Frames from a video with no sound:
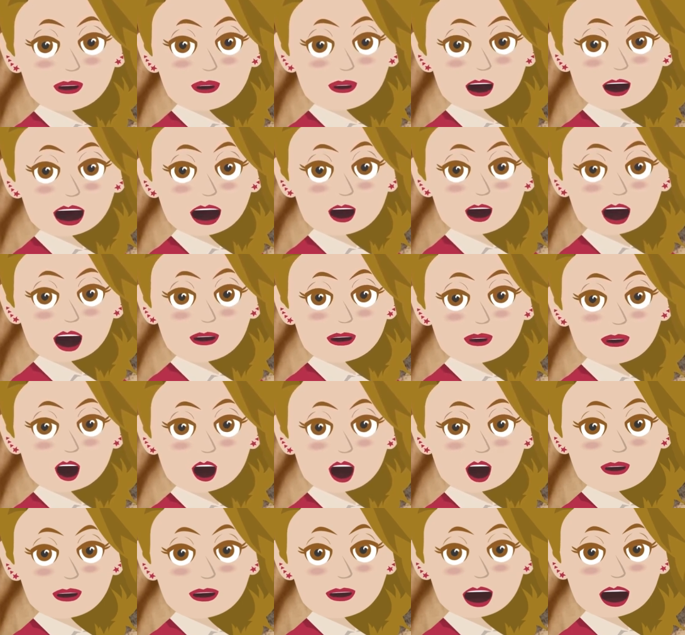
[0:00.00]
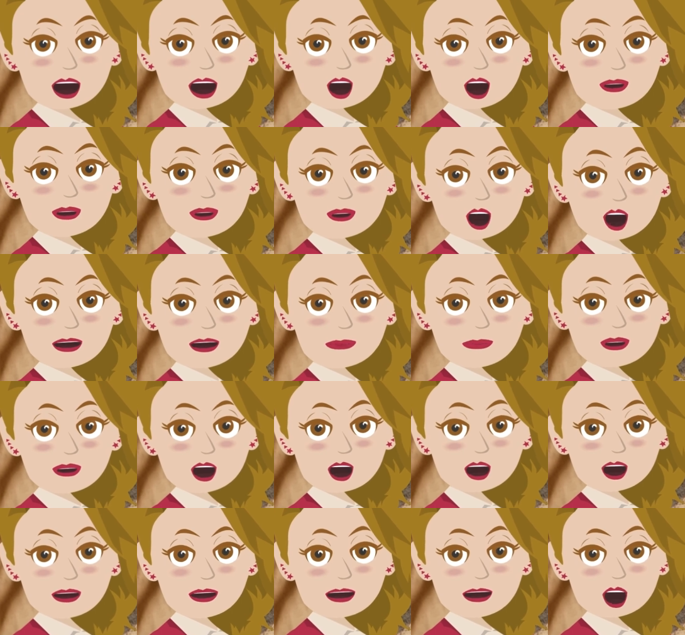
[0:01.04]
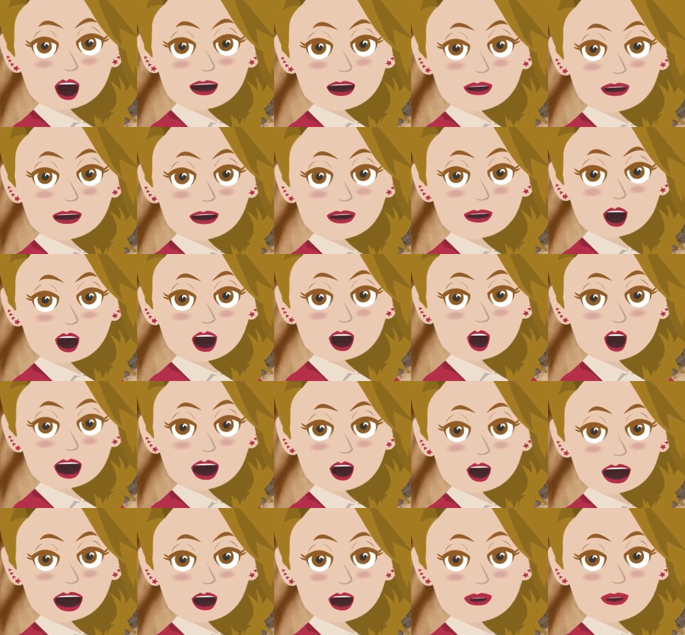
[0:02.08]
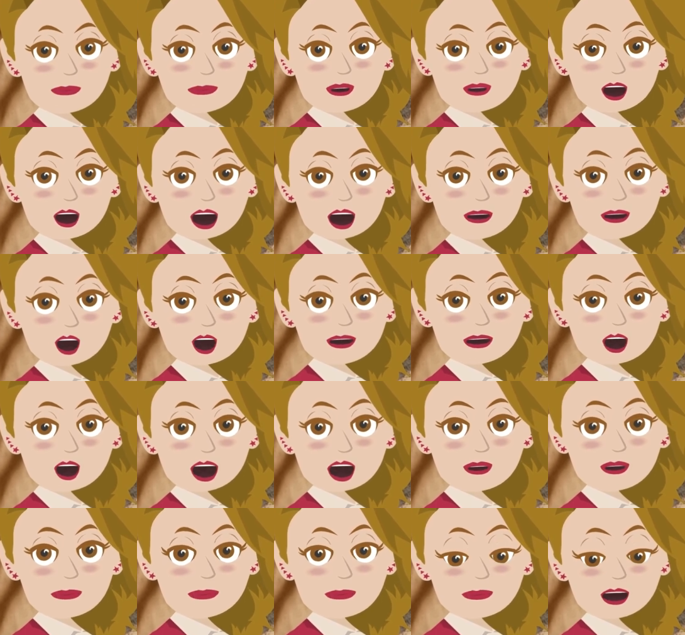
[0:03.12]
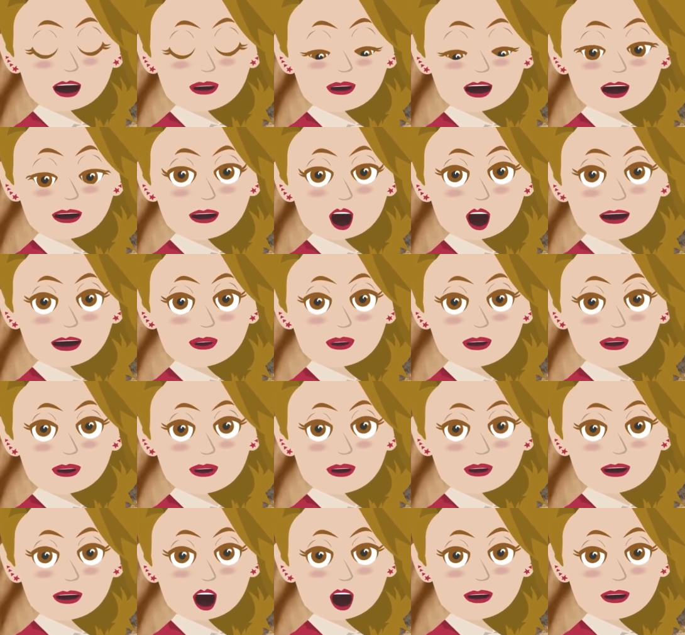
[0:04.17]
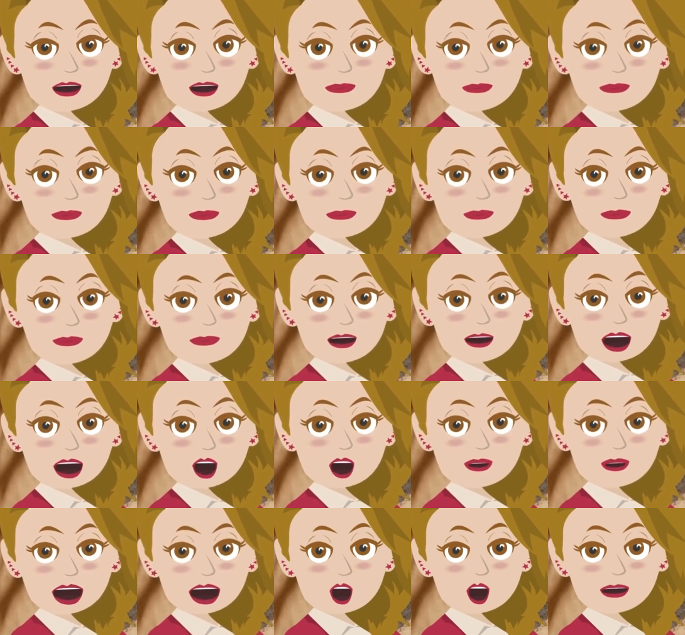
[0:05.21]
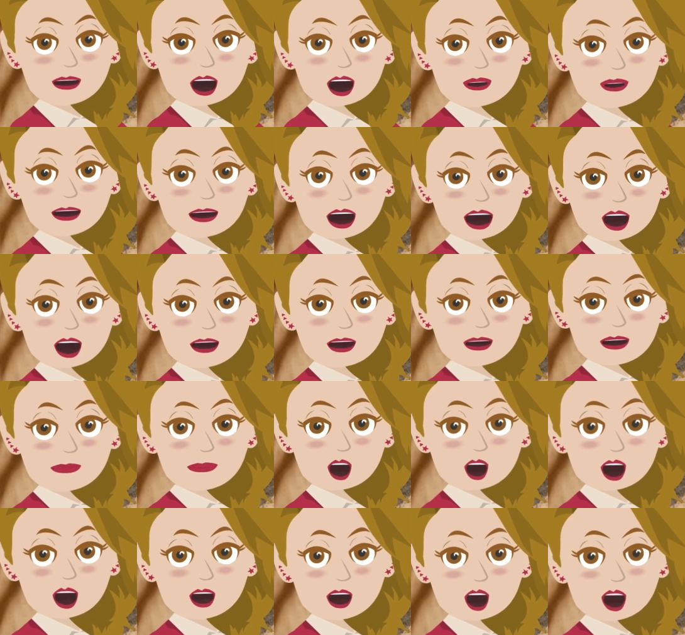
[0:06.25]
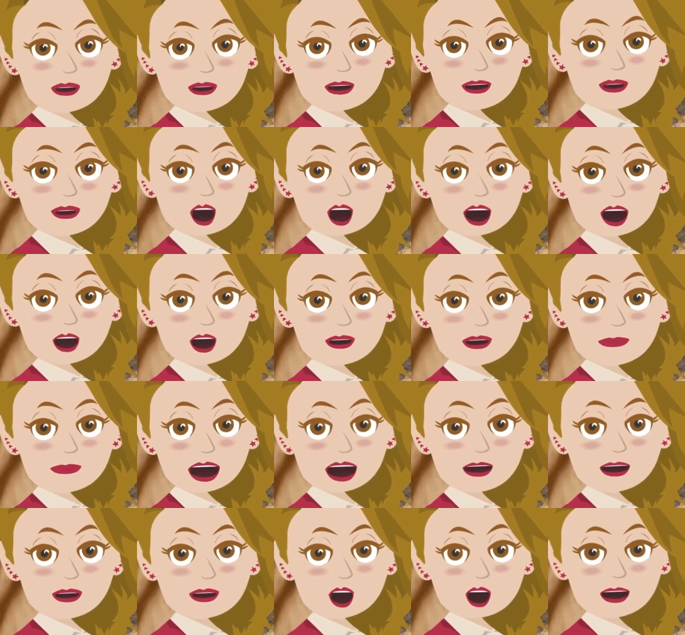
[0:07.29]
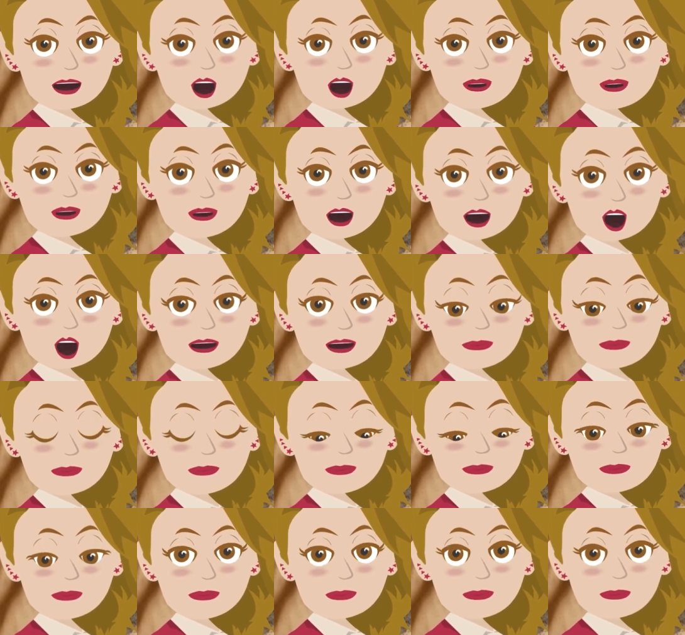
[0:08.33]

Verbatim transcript: Now that's when it really starts being fun, being in your leading edge physical experience, being in this body, in this time, and in this place.